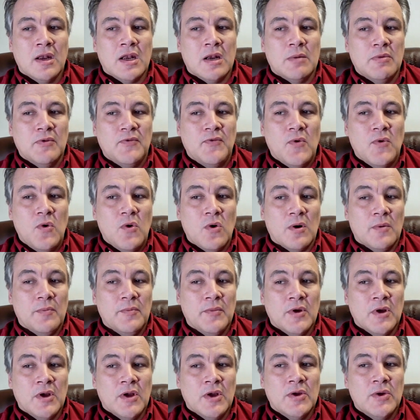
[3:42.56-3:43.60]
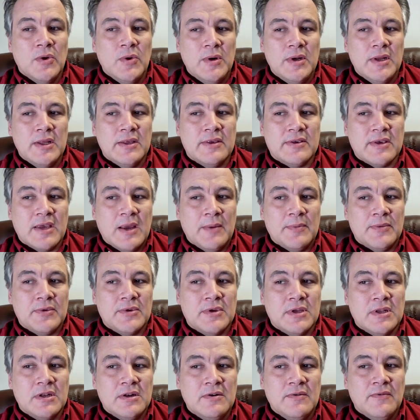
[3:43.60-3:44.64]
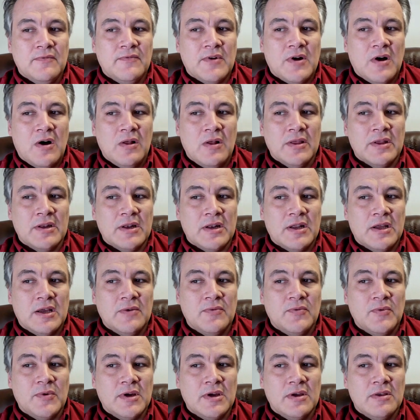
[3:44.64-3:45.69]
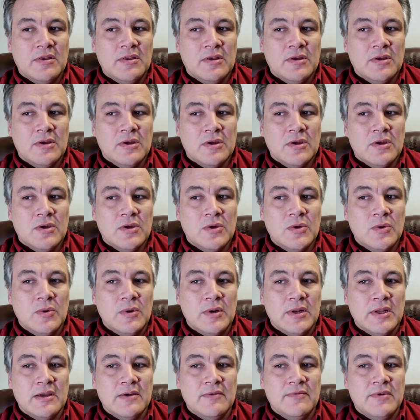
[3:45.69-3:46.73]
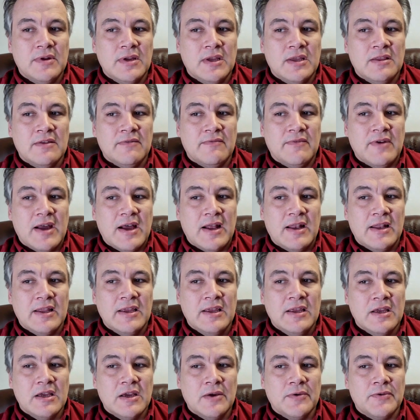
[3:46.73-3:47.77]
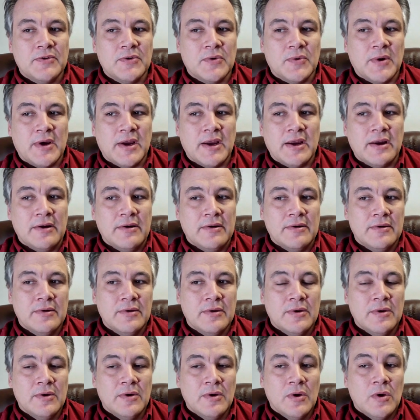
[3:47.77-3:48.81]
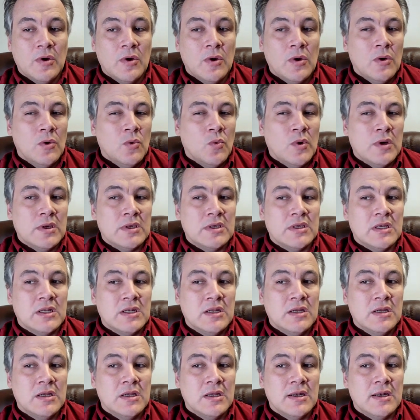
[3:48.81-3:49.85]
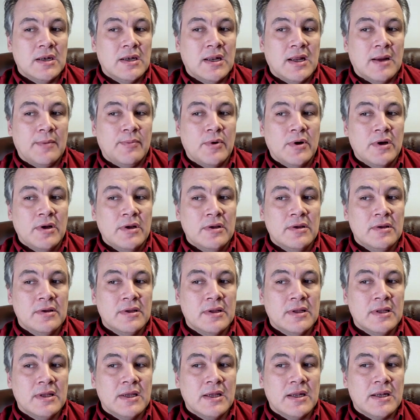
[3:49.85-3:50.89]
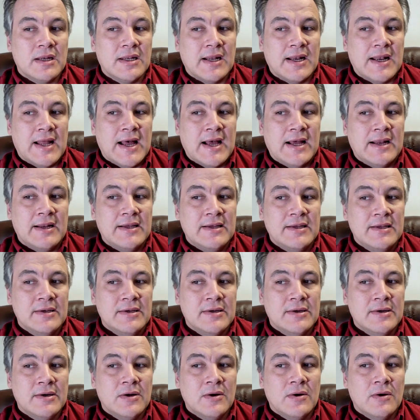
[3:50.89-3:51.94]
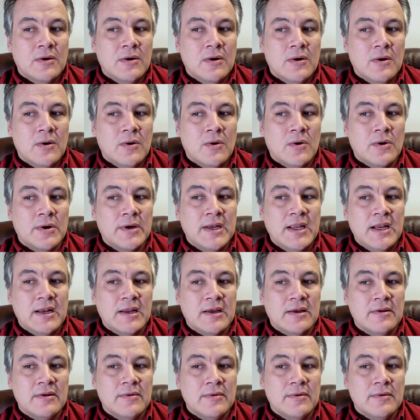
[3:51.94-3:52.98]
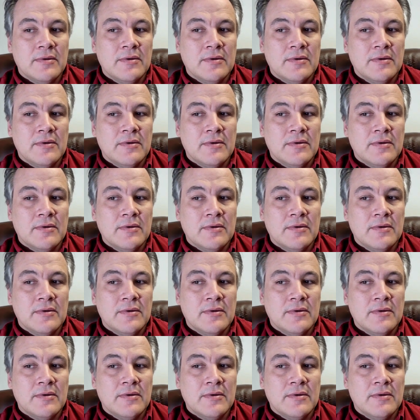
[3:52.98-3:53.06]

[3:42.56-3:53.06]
Number 4, who did Samson fall in love with who lived in the valley of Sorek? Was it Deborah, Delilah, or Dina?